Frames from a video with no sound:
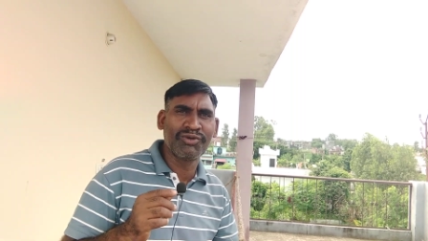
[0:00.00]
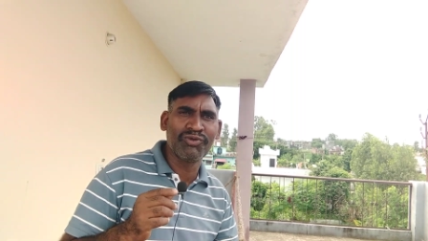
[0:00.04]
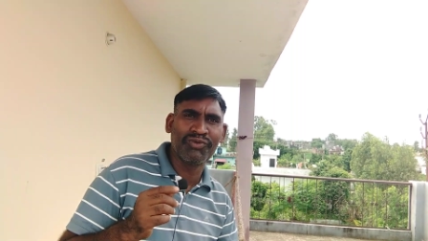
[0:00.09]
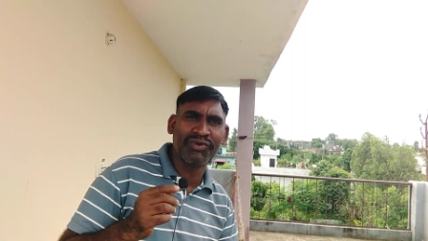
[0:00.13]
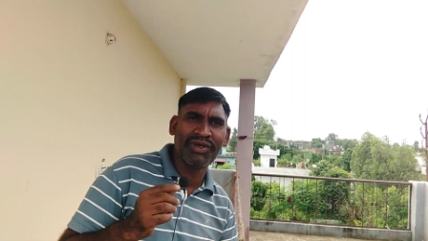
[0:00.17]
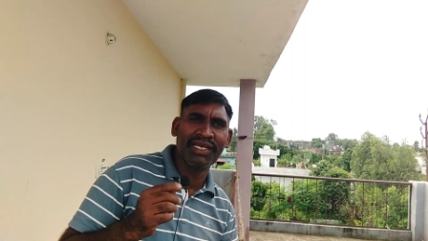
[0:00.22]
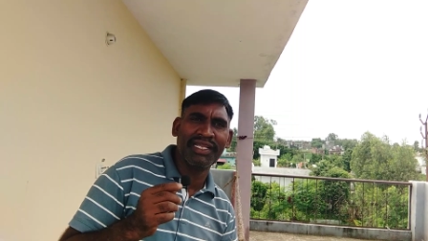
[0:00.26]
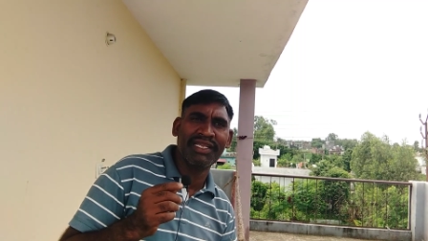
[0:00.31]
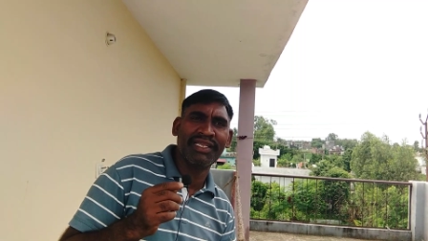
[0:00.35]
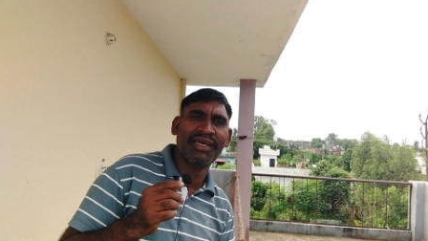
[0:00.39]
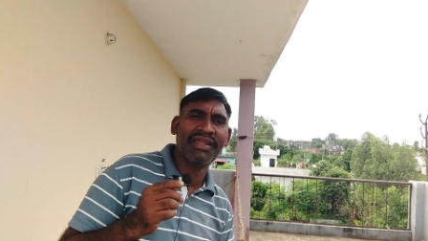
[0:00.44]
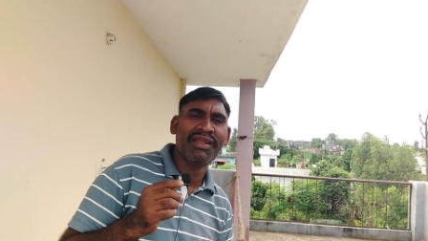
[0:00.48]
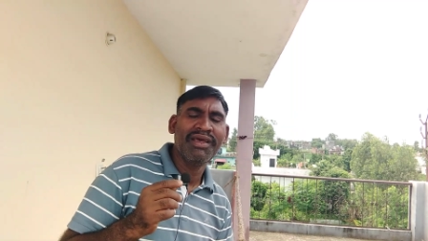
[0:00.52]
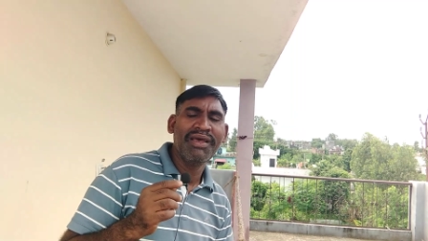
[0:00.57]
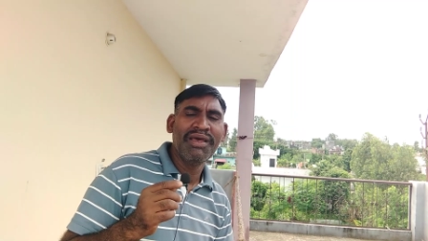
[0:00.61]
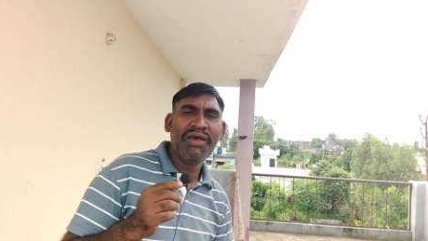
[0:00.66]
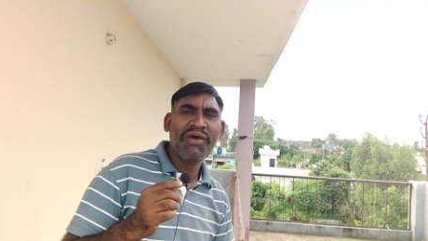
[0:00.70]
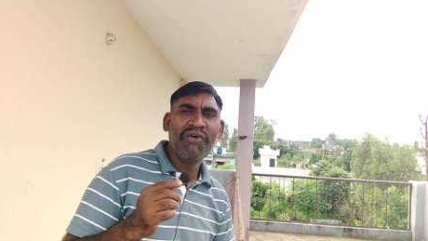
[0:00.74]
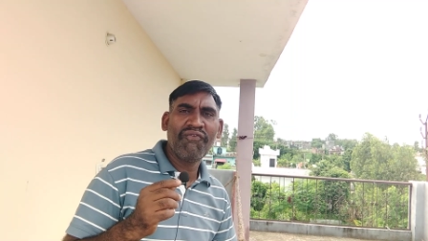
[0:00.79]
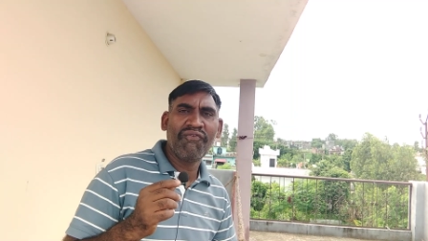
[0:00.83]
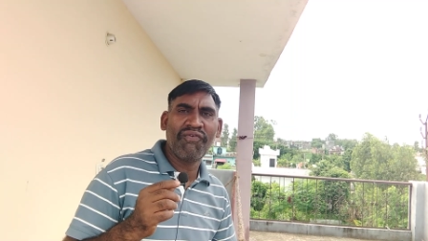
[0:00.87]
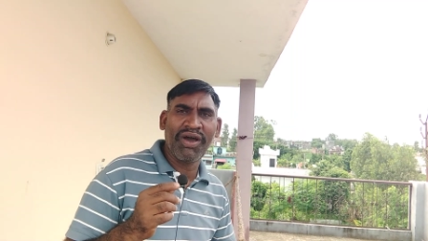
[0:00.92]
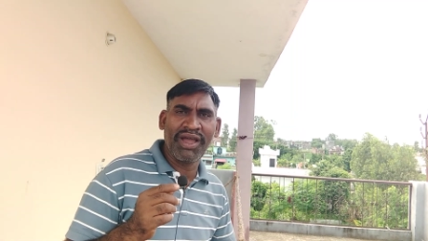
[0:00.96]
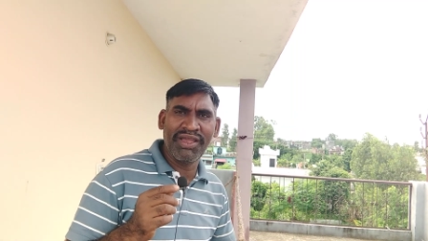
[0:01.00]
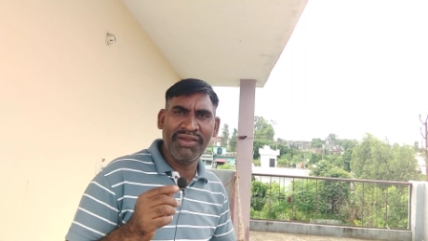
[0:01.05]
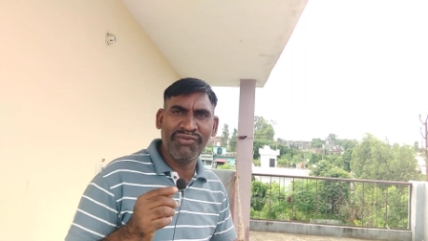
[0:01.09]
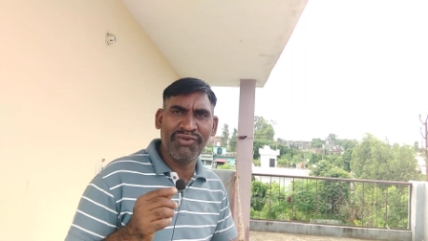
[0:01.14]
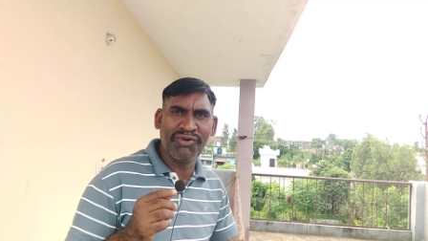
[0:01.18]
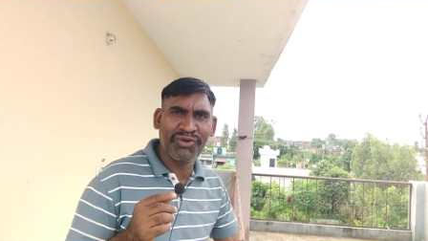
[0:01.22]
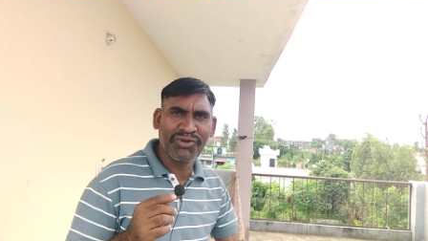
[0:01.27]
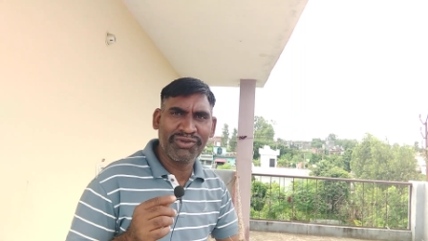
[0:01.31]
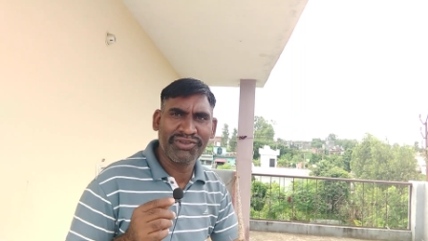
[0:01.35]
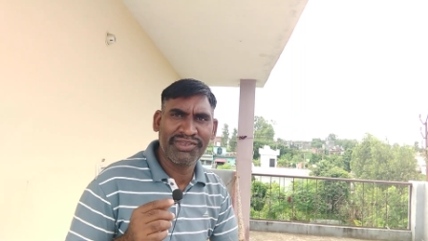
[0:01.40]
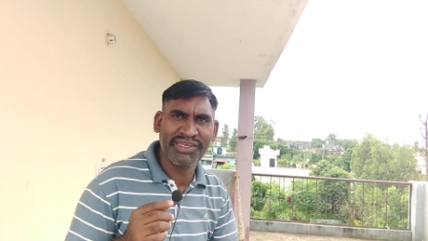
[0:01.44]
together five
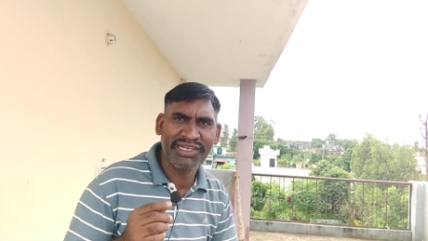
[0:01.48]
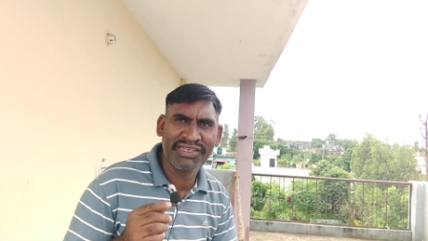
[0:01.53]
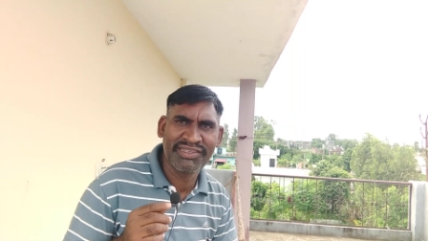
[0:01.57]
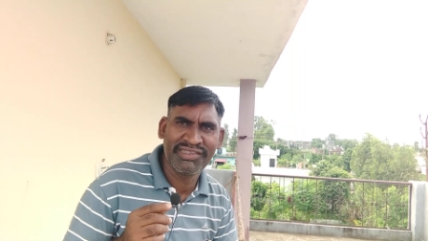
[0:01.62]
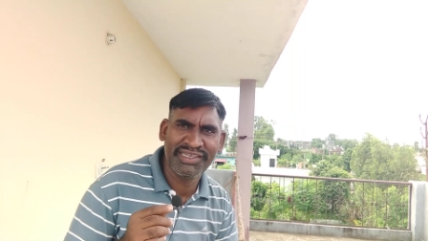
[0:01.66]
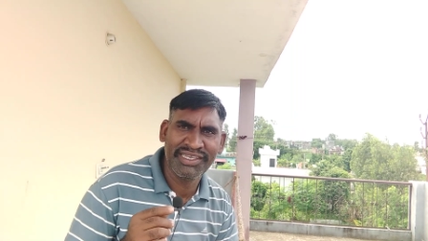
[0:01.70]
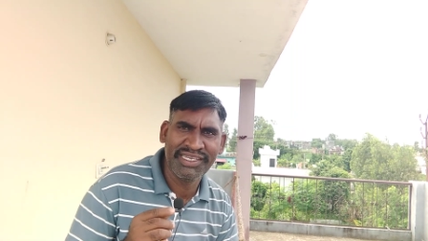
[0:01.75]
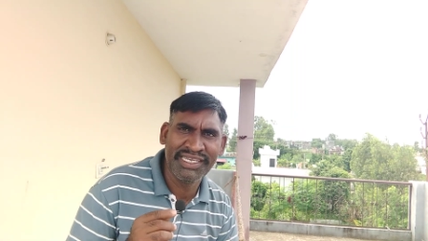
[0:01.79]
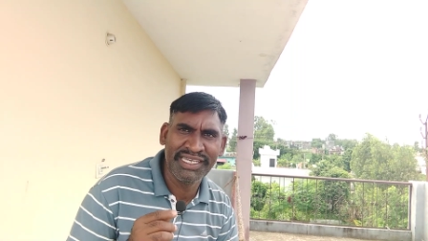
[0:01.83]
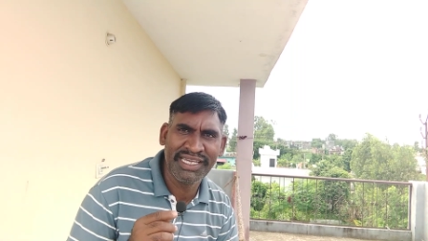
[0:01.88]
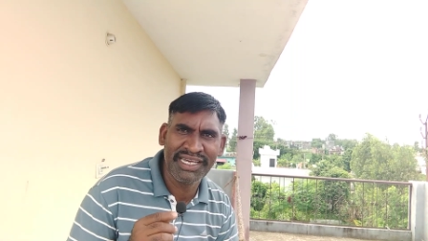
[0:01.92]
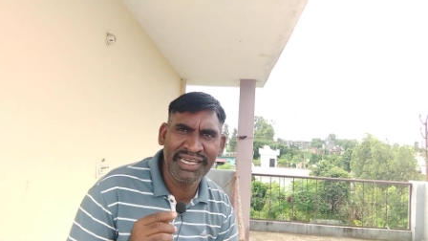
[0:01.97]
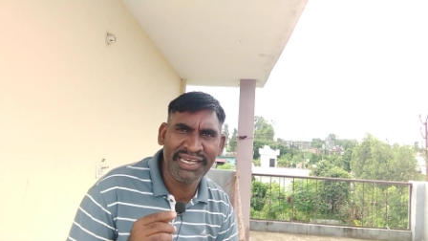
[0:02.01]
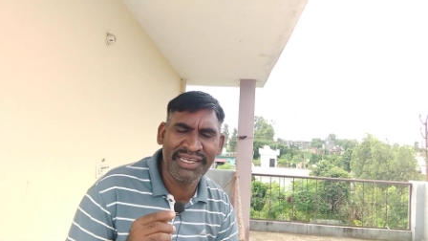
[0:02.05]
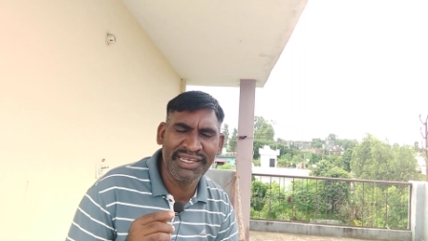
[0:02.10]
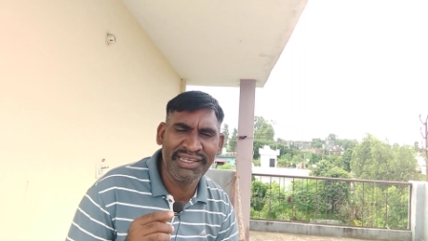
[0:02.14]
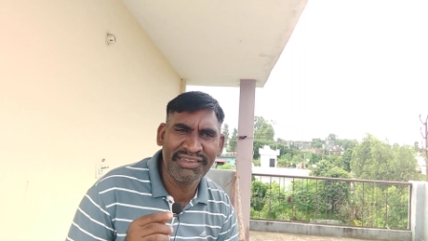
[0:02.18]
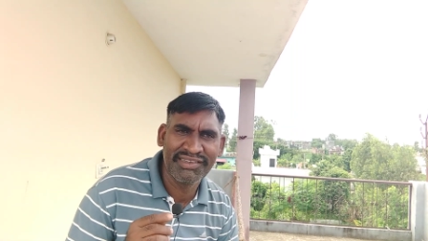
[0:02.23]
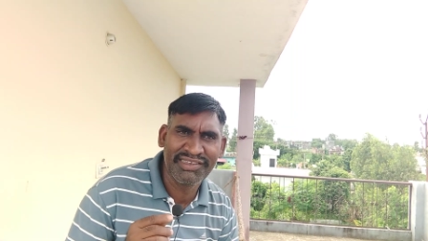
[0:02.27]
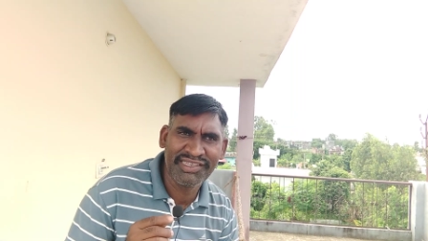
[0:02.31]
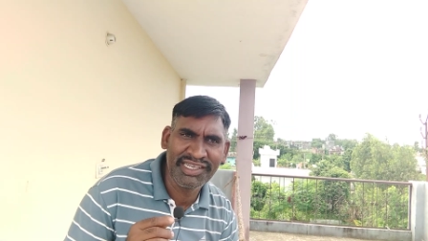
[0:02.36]
or six year uh,